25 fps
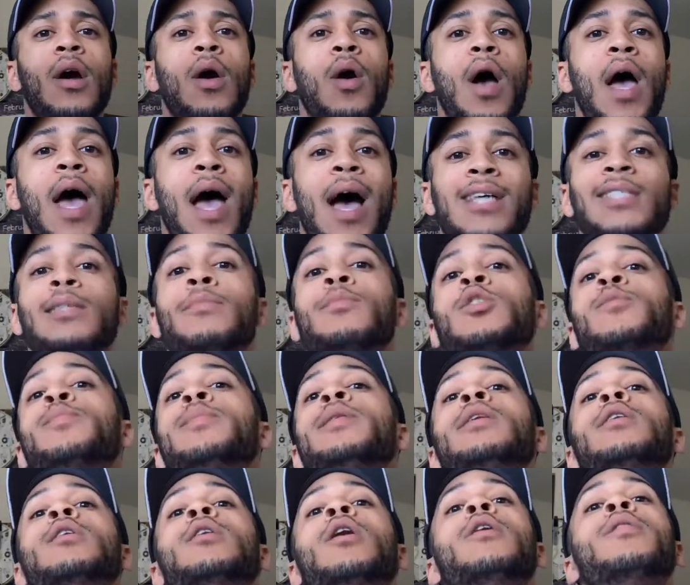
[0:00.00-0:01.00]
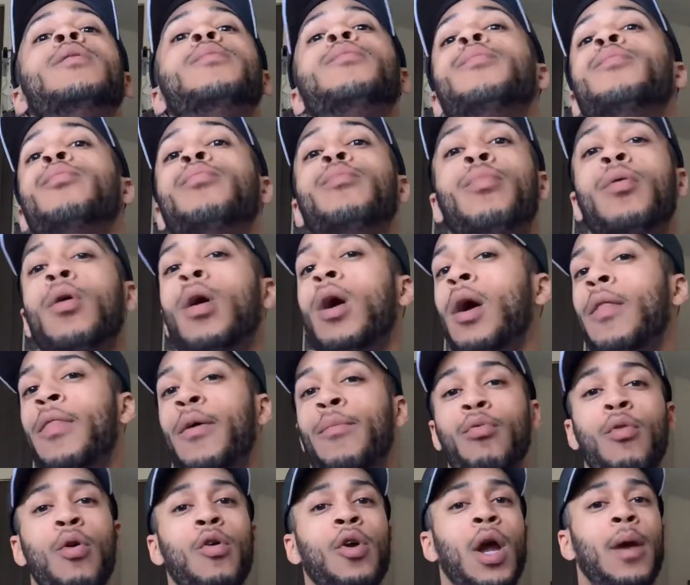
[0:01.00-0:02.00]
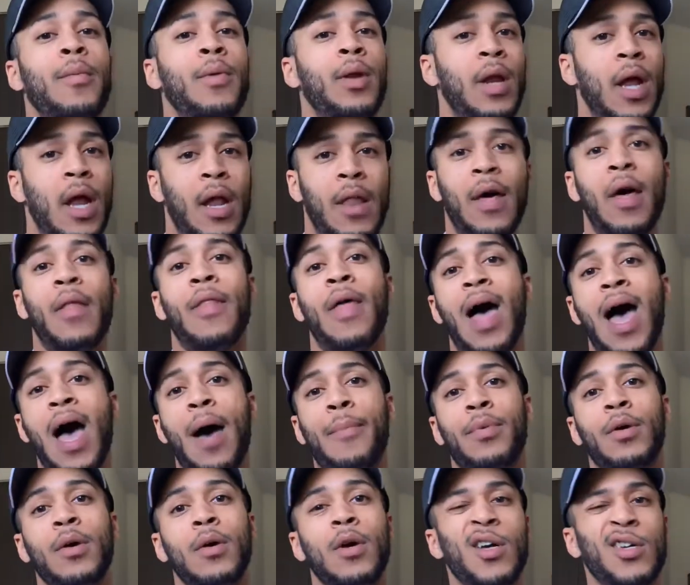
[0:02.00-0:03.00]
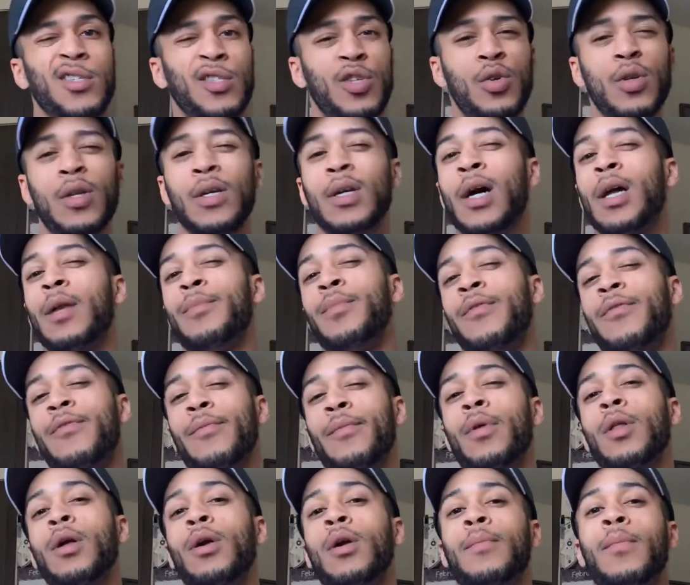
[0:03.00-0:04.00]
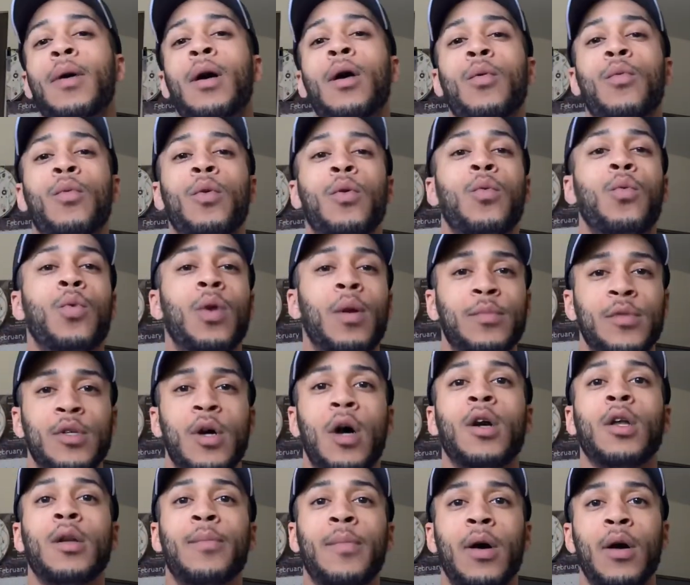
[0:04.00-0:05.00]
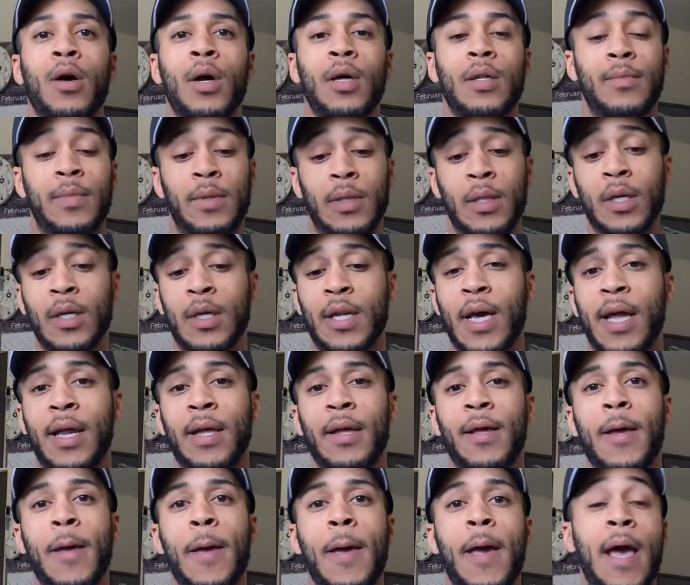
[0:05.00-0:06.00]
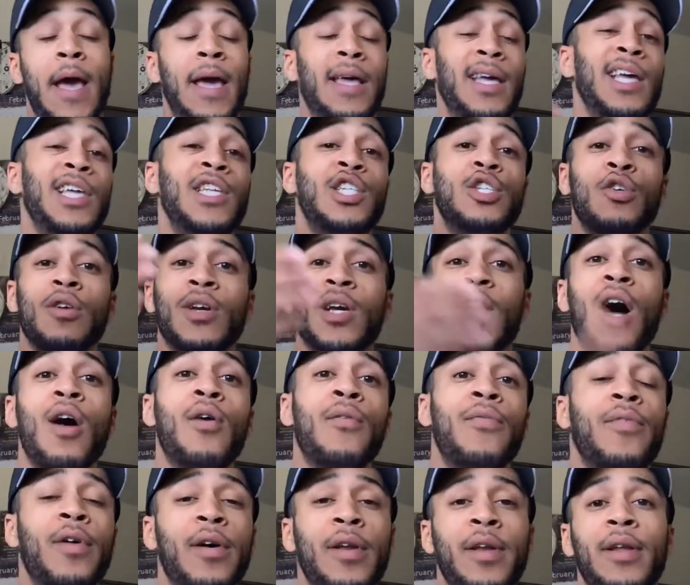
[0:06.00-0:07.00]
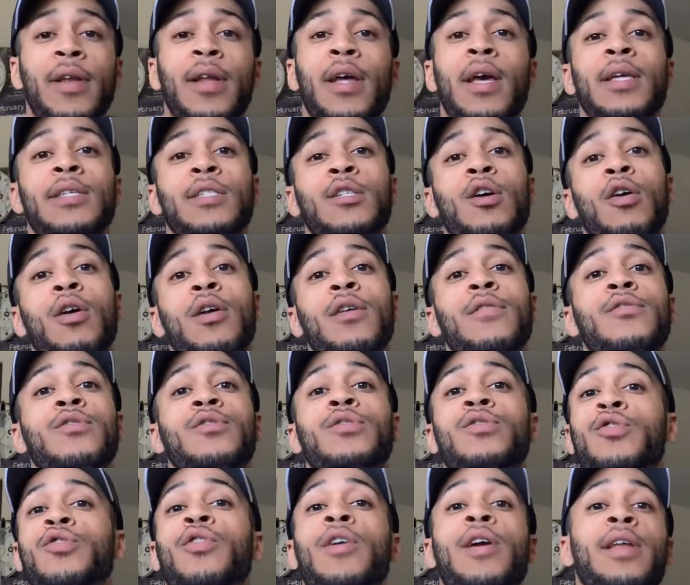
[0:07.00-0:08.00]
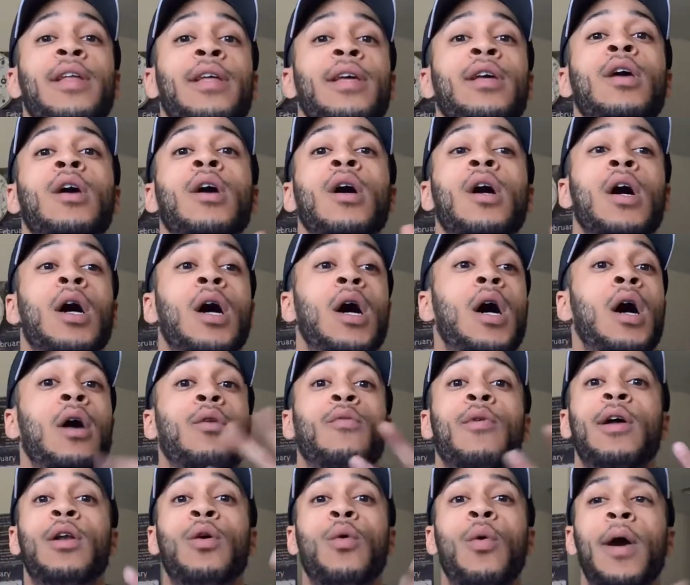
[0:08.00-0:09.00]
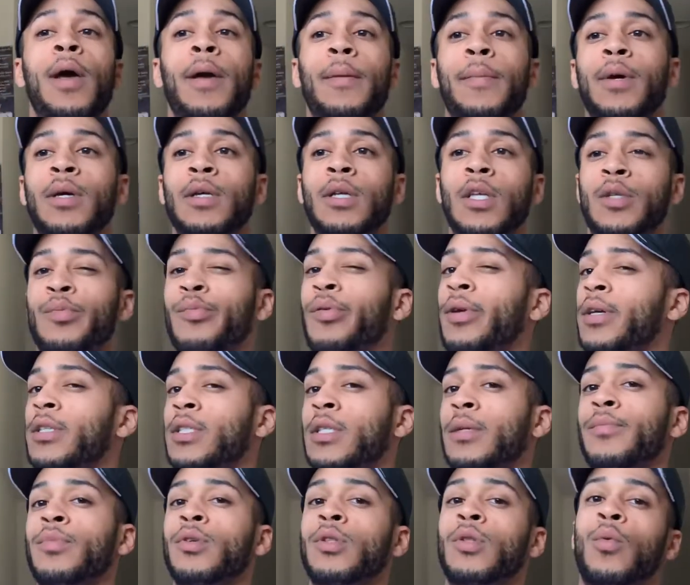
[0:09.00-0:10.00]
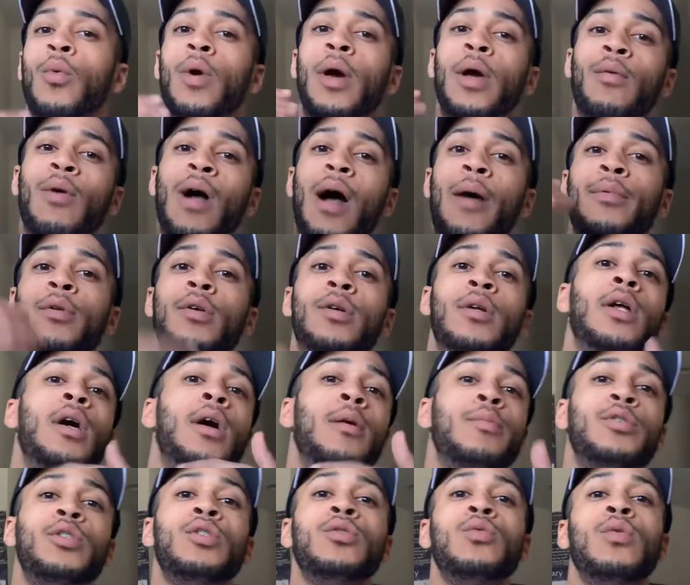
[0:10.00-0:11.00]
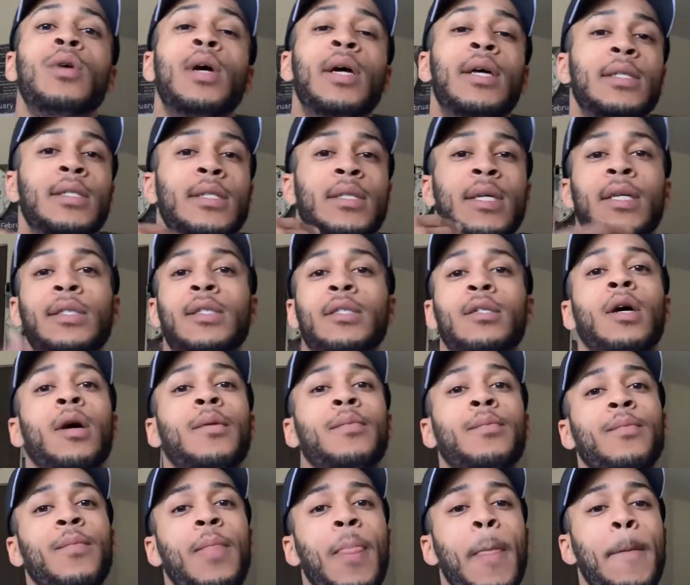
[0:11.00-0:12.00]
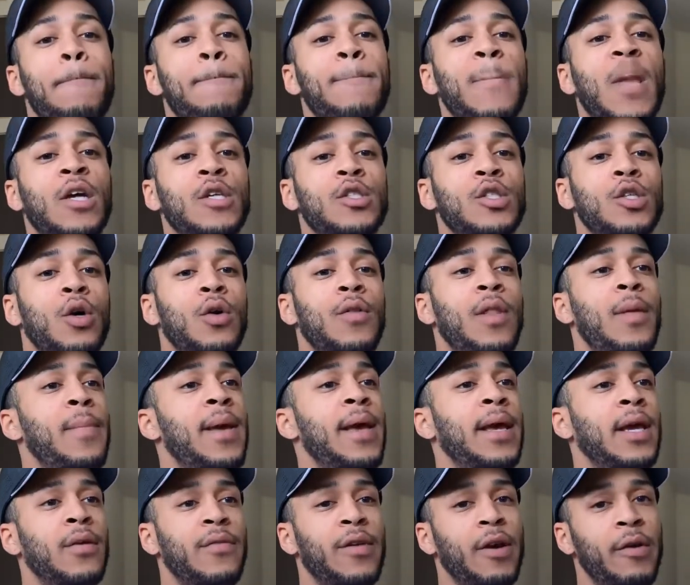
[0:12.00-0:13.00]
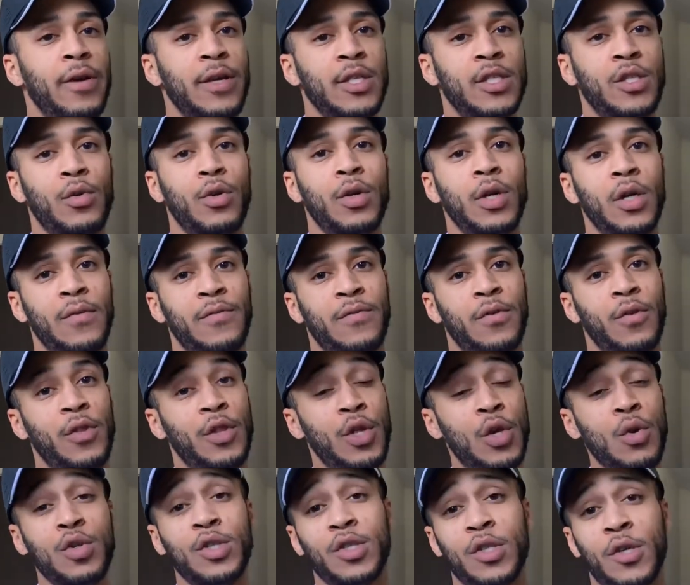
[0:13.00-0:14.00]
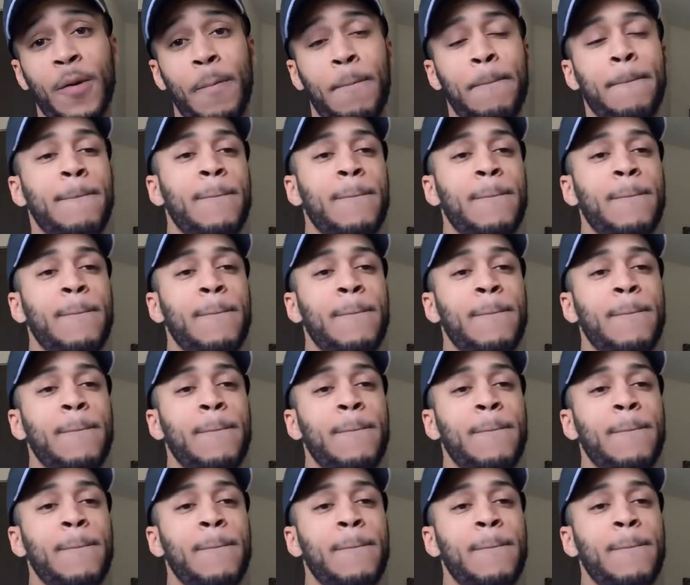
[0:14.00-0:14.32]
as I'm speaking on the program and on the app, so you can kind of be familiar about what I'm talking about and be looking at it and get your account funded and start trading right away, because it's pretty simple the way Robinhood helps you and sets it up. So they make it very intuitive for the user.